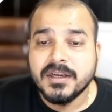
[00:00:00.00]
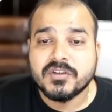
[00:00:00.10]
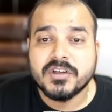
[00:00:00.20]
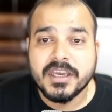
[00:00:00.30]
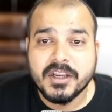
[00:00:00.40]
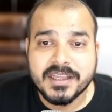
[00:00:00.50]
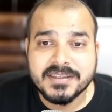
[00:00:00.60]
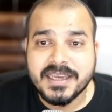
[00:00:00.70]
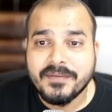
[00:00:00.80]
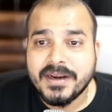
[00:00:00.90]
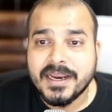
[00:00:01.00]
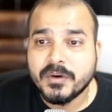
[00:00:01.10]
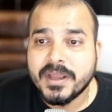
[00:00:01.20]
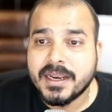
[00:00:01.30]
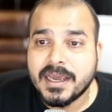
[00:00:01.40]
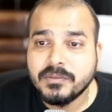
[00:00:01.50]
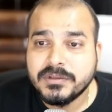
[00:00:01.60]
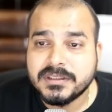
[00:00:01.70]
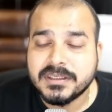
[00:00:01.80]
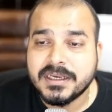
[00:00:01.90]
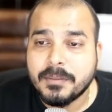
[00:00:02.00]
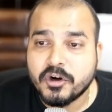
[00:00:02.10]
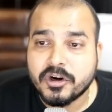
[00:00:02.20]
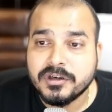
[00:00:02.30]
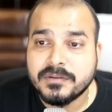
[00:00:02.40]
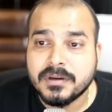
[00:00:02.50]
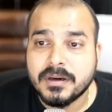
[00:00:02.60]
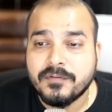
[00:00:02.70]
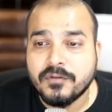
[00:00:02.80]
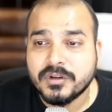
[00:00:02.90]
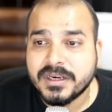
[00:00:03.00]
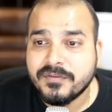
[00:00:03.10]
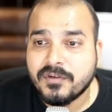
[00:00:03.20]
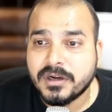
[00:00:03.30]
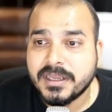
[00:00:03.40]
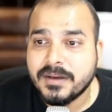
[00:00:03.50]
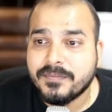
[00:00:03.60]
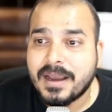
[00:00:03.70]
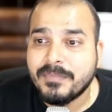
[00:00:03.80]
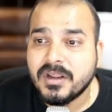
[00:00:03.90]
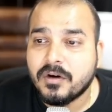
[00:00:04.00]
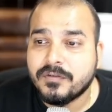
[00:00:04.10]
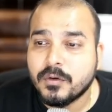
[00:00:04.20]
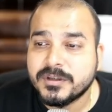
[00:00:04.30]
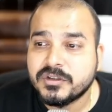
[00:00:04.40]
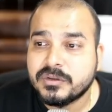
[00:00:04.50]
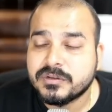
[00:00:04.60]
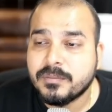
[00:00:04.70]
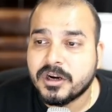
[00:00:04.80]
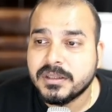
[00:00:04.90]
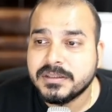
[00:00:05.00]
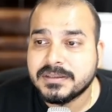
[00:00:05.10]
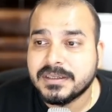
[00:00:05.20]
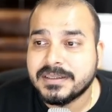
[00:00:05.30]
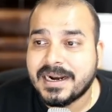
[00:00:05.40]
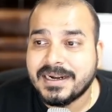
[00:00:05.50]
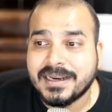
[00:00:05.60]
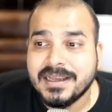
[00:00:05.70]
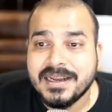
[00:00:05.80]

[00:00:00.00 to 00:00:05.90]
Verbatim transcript: So here you can see NVIDIA today announced uh, Nemotron uh, 4340, a family of open source models uh, that